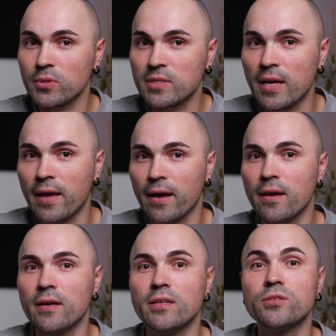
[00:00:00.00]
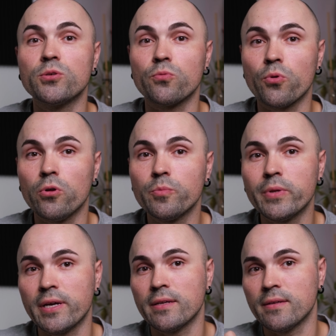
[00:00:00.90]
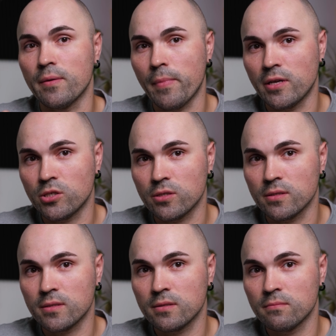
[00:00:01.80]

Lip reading: into role-playing dimensions.